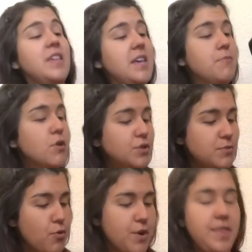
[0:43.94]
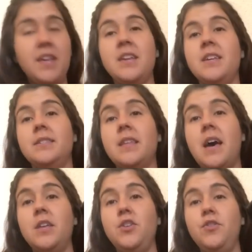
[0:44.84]
The most important thing is
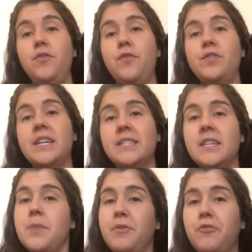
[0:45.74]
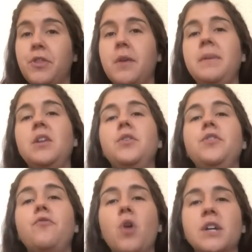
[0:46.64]
that you've tested it before the Camino,
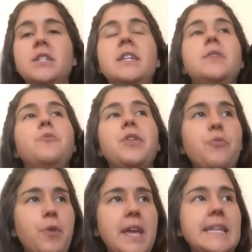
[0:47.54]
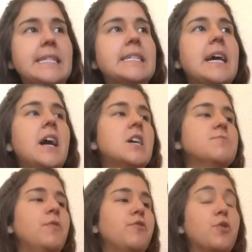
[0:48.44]
you've walked in it with weight
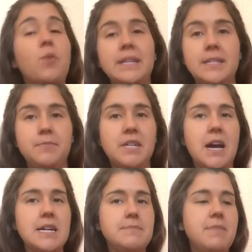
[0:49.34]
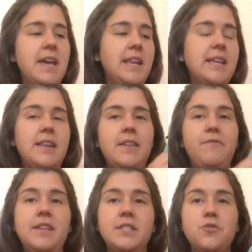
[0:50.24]
um, for quite some time and it
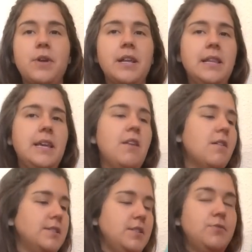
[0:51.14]
fits correctly on